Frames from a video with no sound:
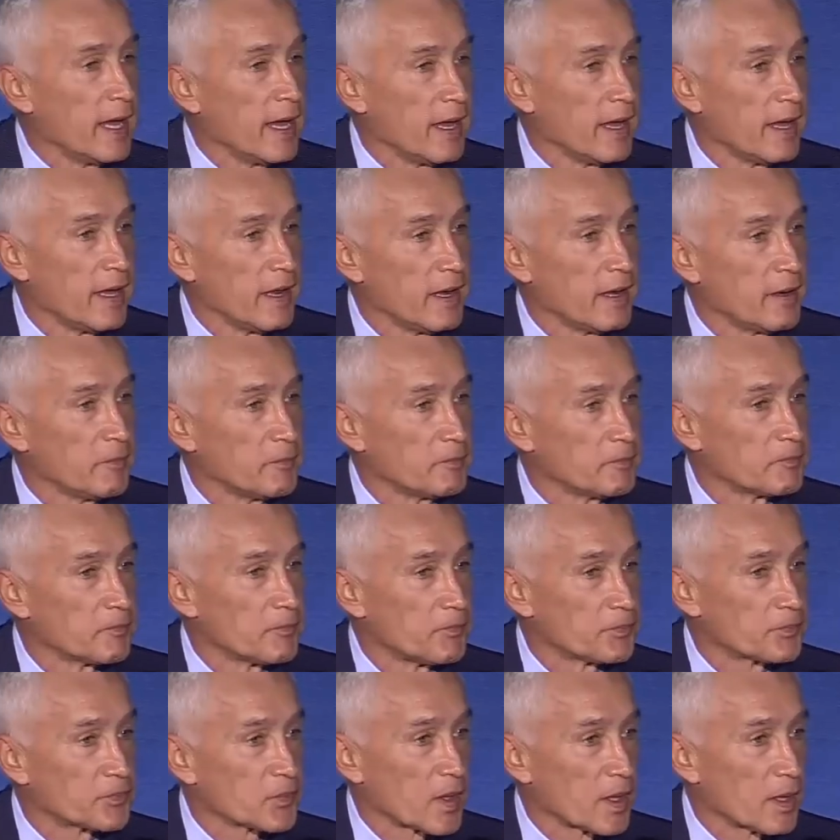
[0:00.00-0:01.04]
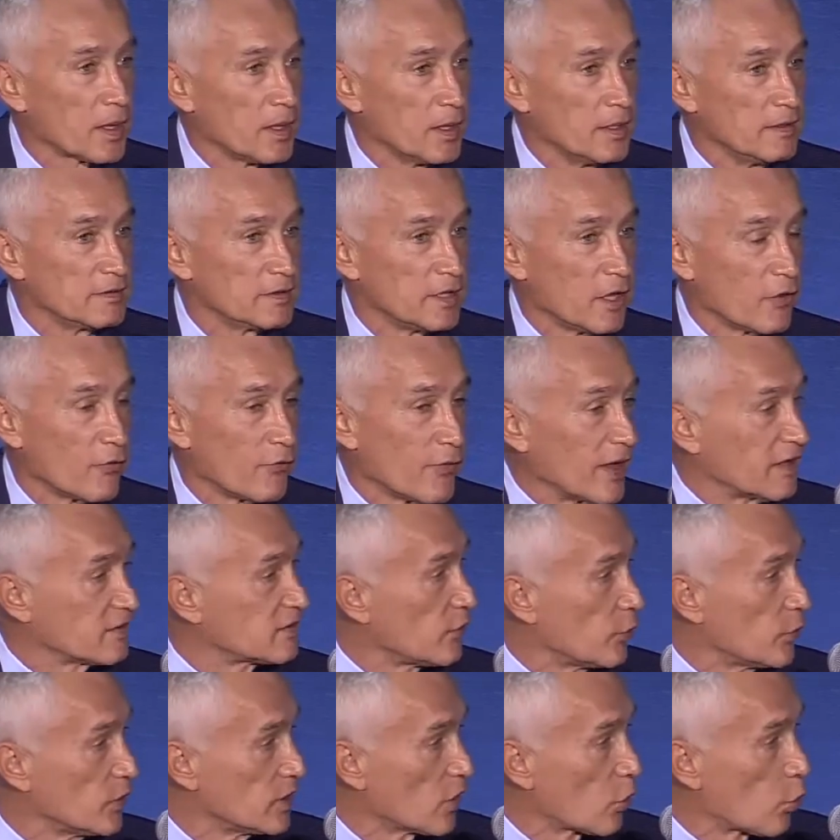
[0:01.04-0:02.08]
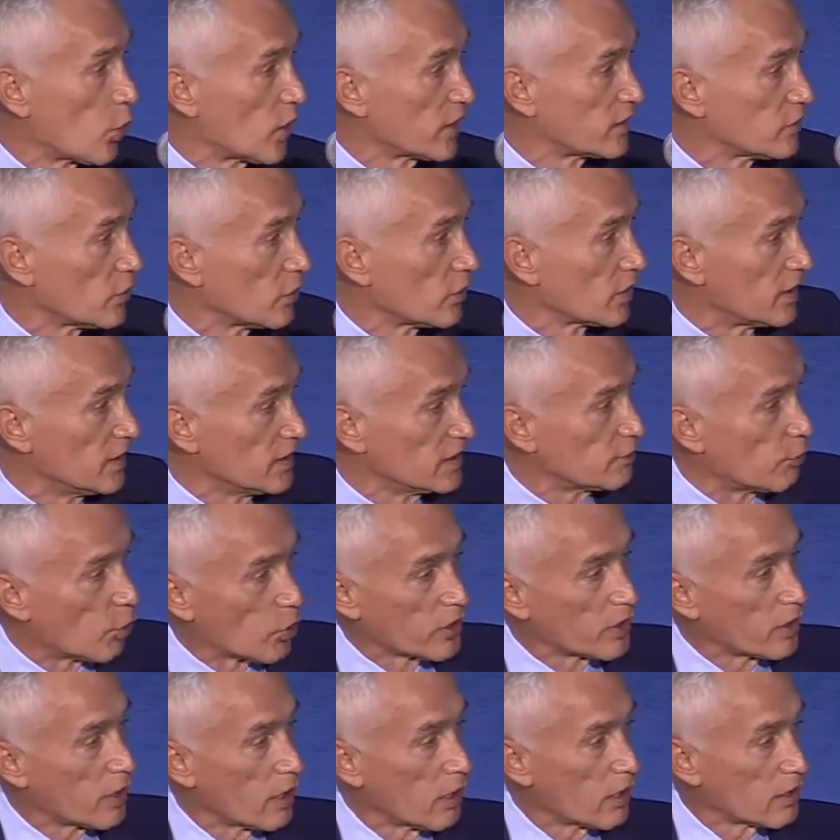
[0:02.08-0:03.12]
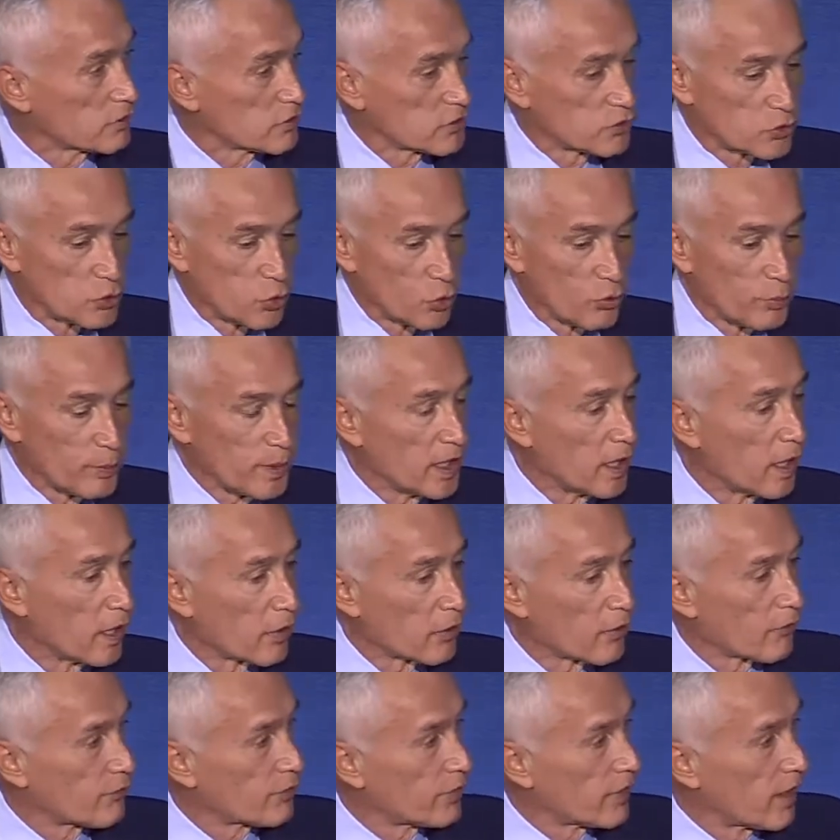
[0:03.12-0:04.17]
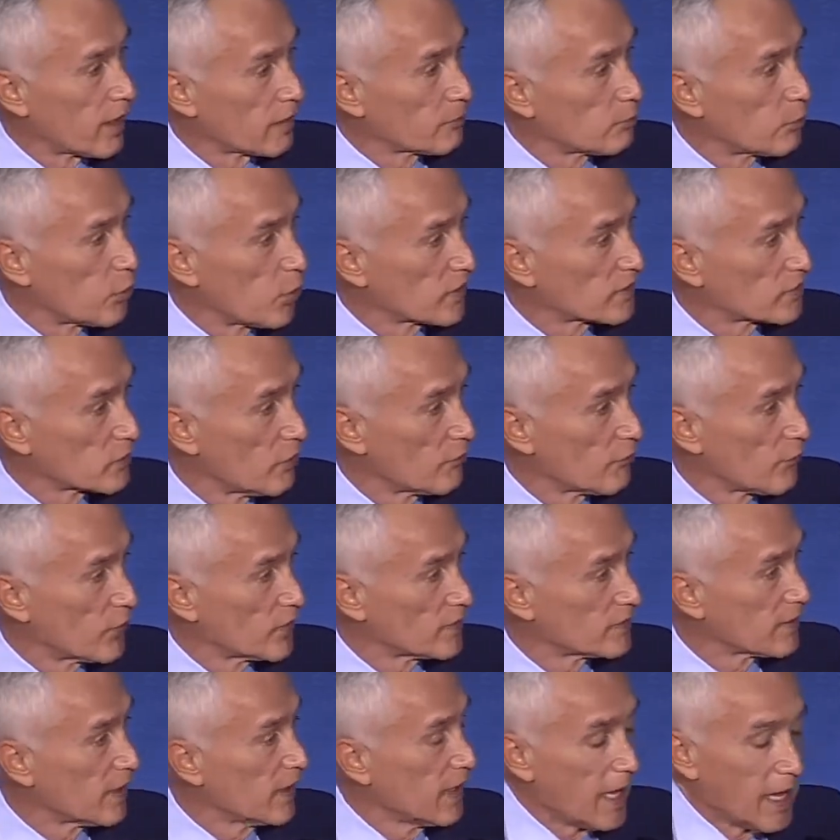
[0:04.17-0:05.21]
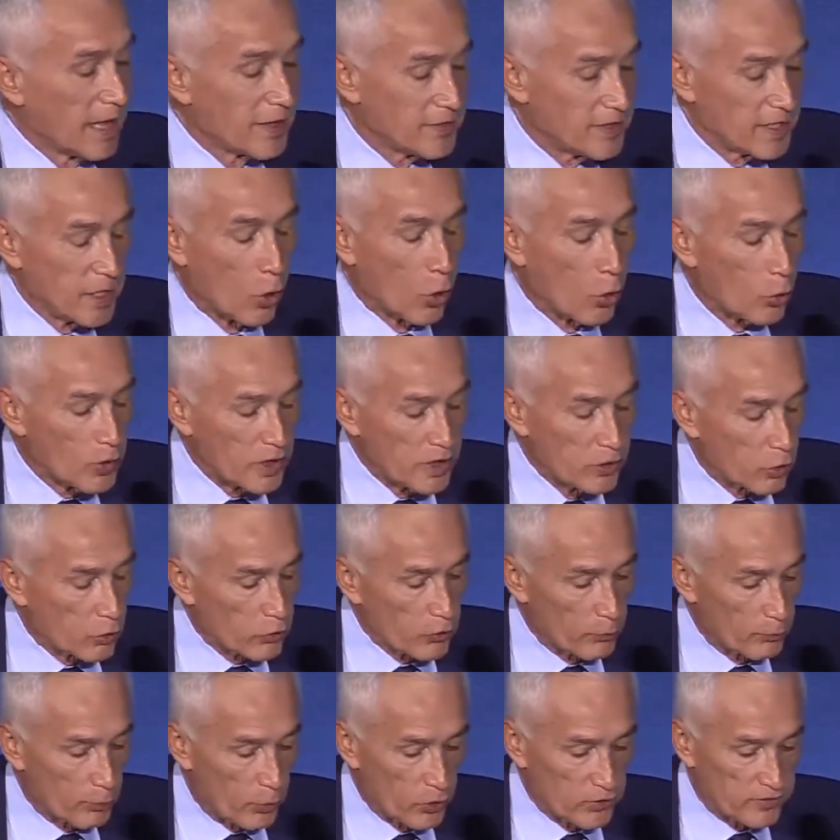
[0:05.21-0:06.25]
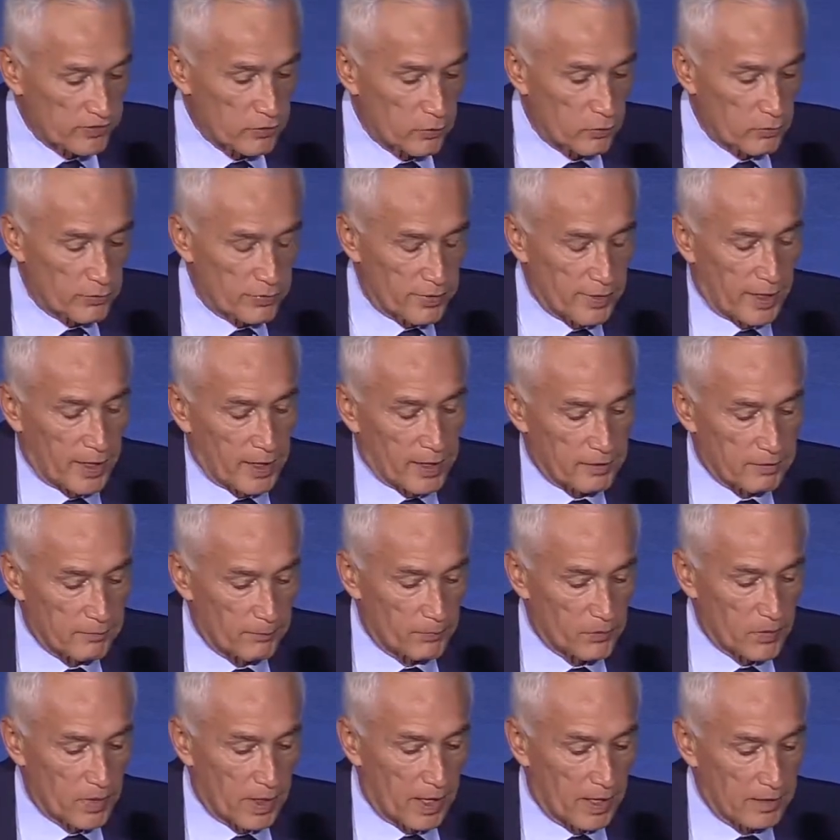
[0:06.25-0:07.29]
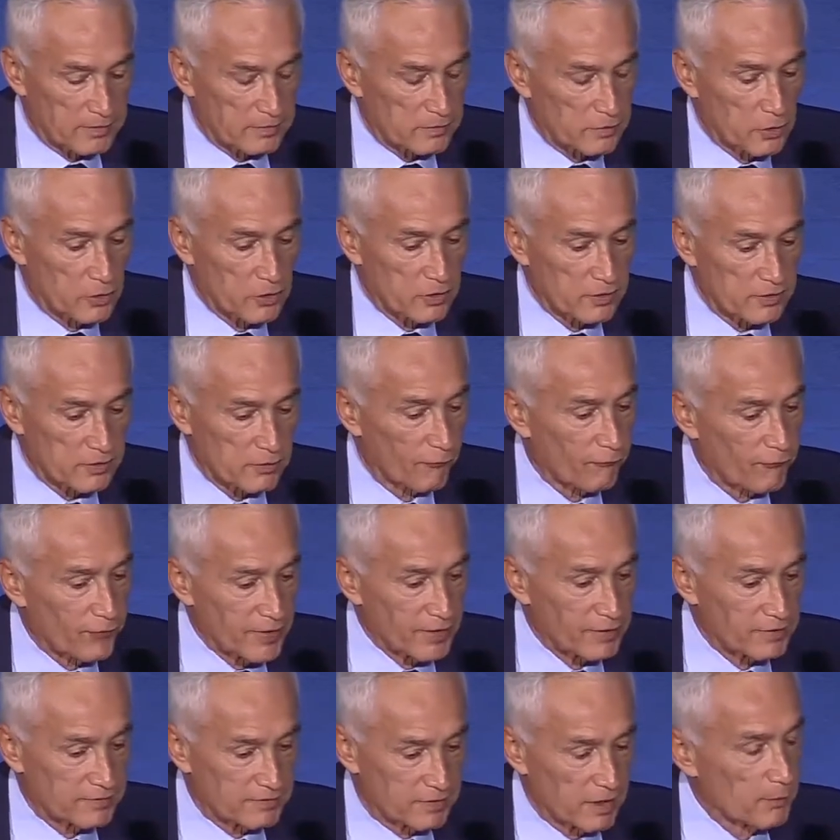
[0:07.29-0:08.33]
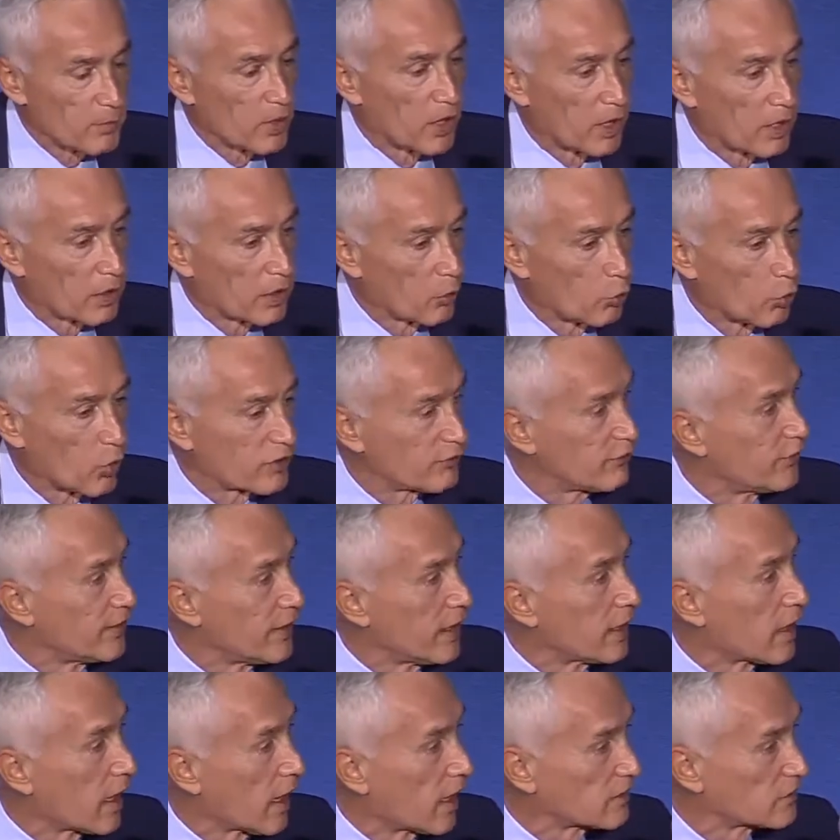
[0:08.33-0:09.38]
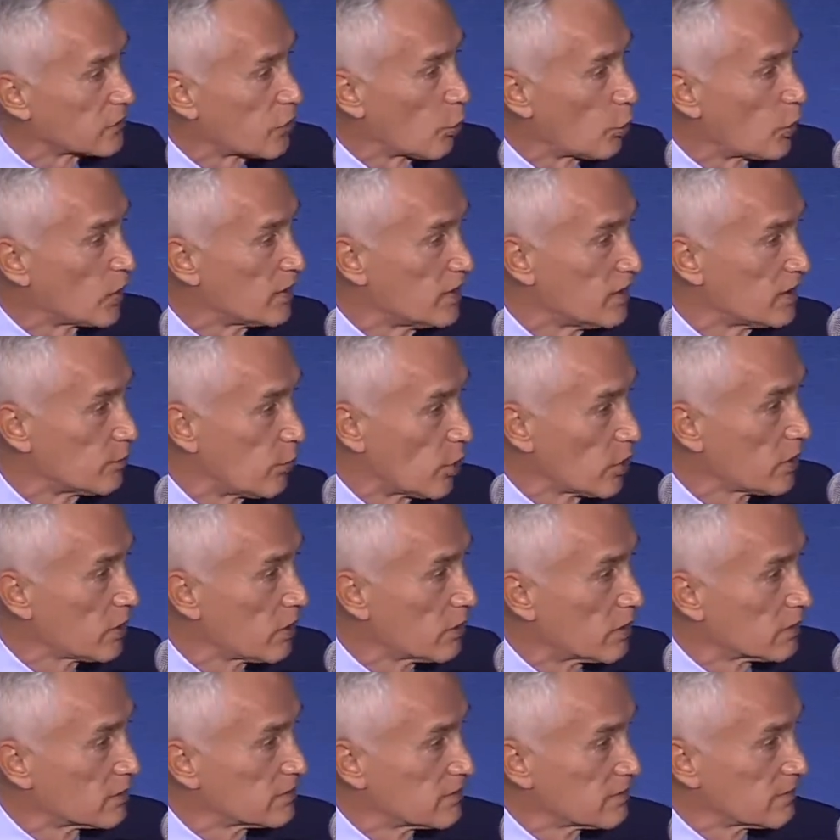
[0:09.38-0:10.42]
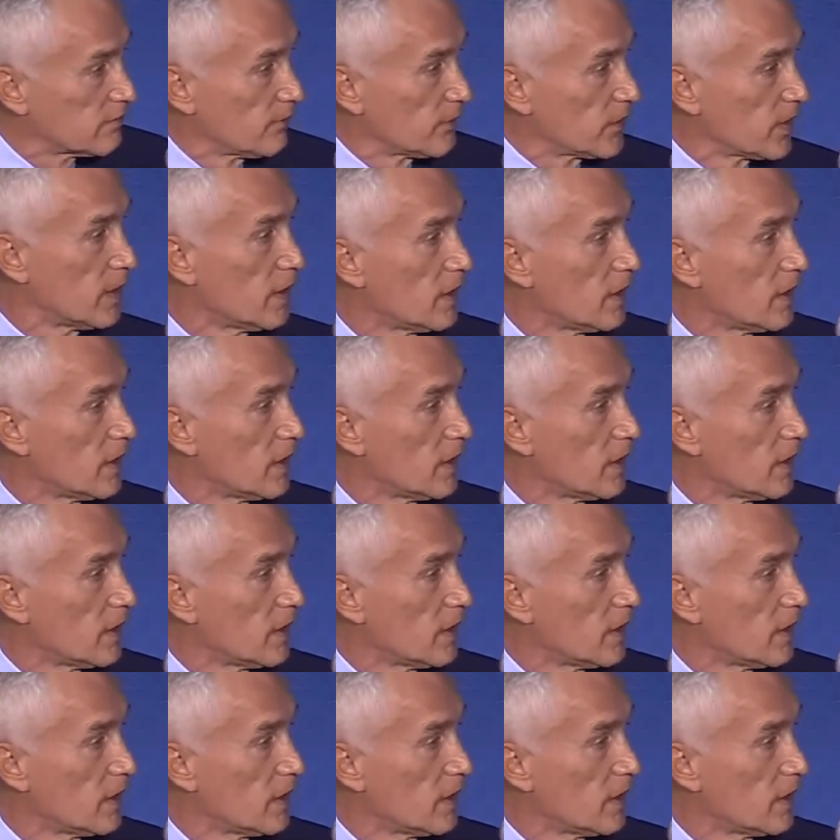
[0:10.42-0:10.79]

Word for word: And instead of answering the question, his bodyguard took me out of that press conference. The only other person that has done something similar, it was Fidel Castro with his bodyguards.